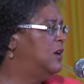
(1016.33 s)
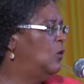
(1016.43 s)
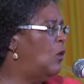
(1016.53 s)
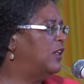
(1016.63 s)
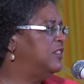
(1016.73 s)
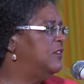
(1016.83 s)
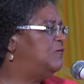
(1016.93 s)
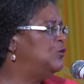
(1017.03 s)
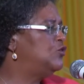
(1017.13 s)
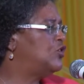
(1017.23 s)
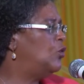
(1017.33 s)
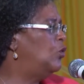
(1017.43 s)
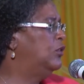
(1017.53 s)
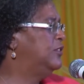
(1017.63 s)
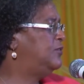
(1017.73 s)
what the future
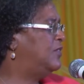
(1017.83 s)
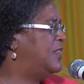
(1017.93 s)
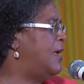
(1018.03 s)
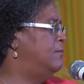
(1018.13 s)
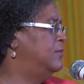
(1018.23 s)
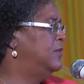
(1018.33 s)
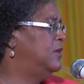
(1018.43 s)
holds for them.